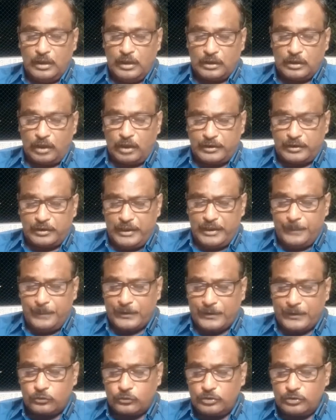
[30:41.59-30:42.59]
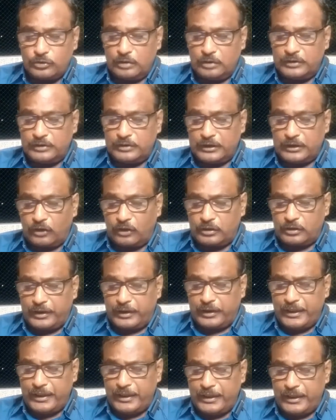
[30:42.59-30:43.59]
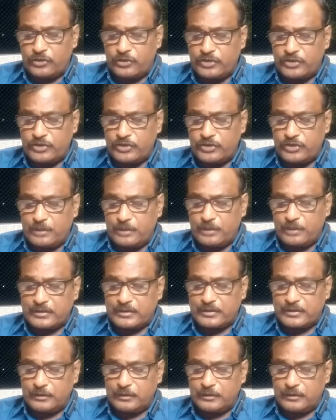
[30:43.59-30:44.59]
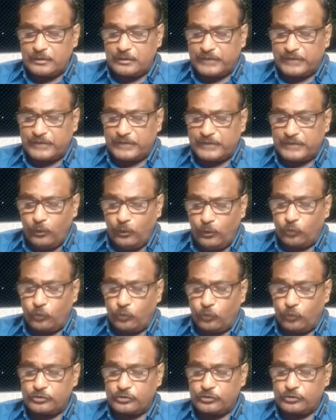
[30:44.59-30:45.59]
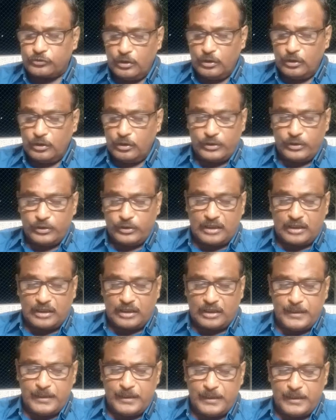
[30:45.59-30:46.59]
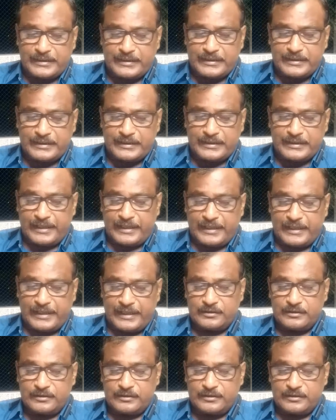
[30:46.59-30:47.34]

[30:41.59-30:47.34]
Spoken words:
Doctrine of exclusion, the doctrine consists of a set of three rules which governs inheritance.